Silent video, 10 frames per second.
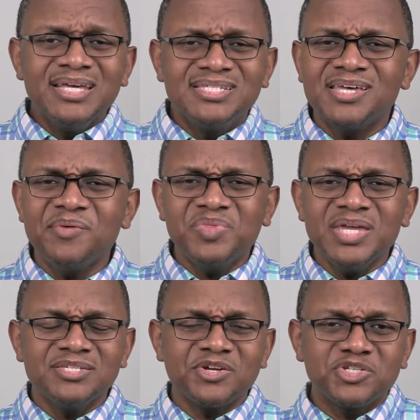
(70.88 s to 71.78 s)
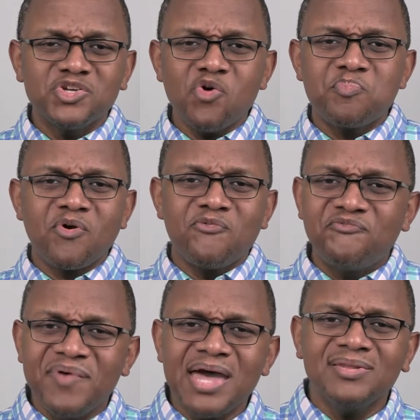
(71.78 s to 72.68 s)
And some things are so
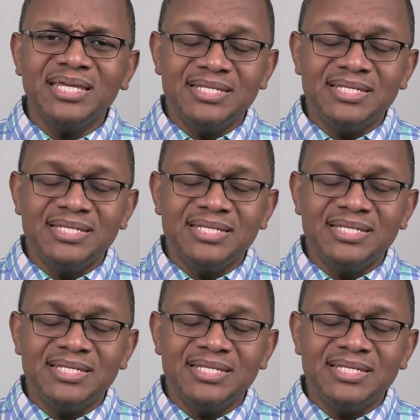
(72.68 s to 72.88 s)
profoundly